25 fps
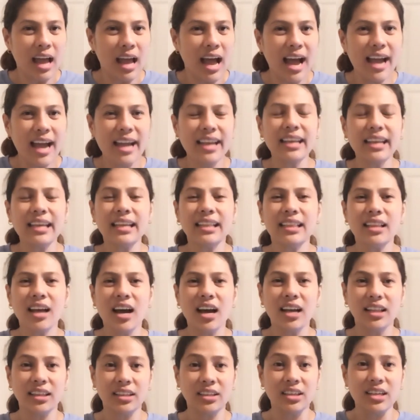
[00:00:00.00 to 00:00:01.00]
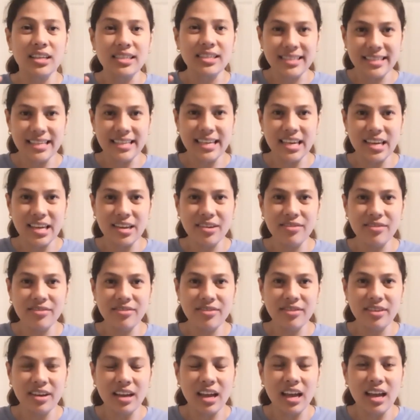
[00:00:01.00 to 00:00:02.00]
I did not
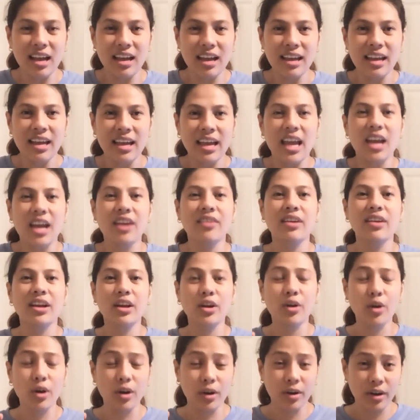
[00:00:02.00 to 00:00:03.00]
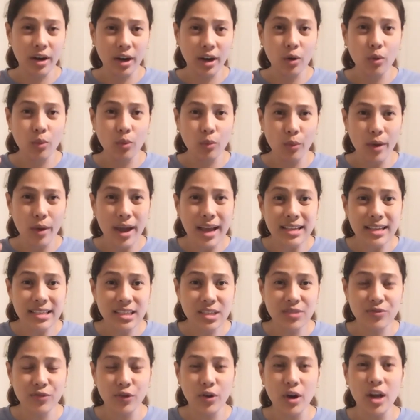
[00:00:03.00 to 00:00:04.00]
receive a
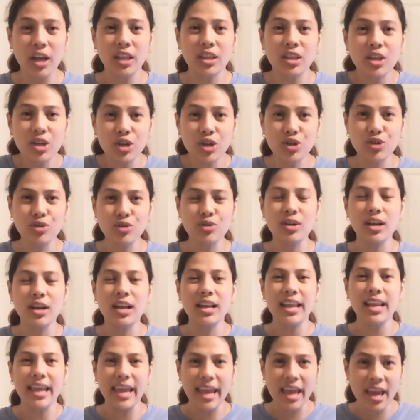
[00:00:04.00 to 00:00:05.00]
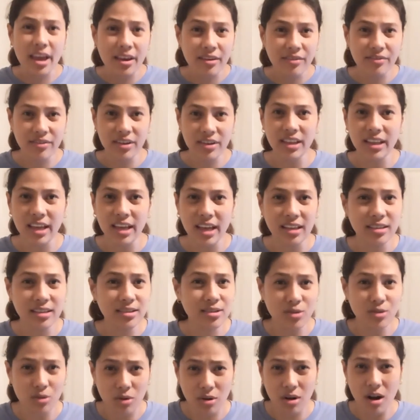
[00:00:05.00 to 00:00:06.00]
request for additional
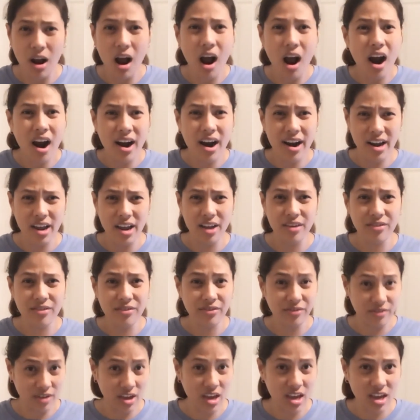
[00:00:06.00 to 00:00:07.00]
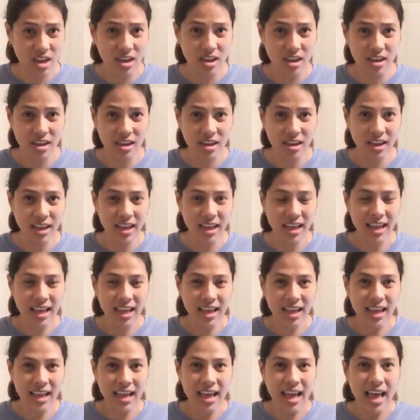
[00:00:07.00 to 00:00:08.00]
evidence or RFE.
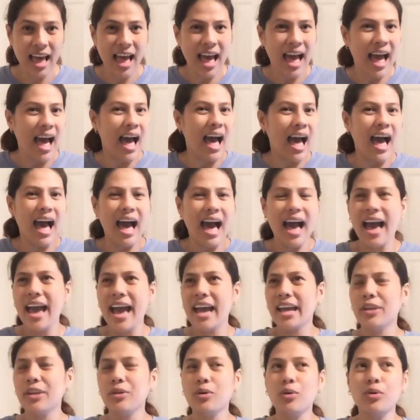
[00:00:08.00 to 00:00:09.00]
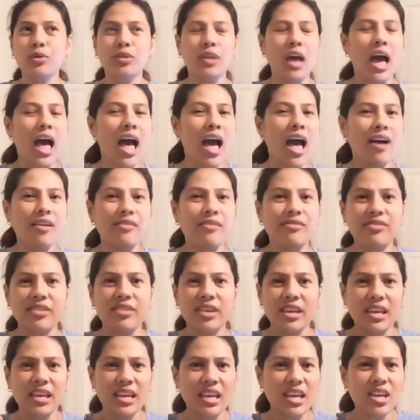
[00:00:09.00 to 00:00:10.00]
I don't have
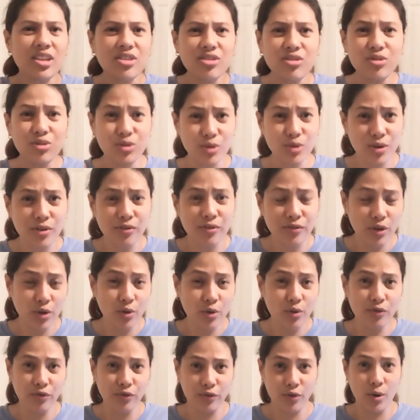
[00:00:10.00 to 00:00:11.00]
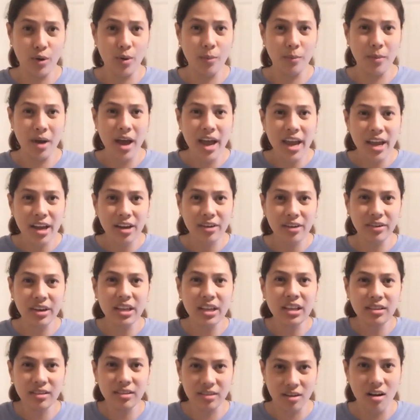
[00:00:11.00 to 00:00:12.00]
interview for my
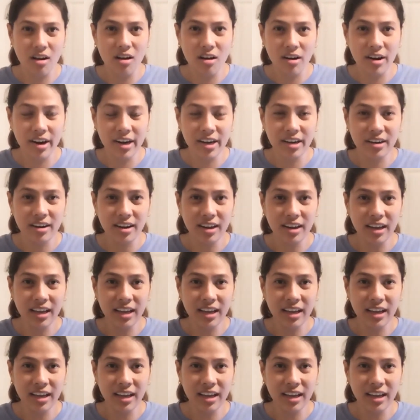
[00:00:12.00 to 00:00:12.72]
green card.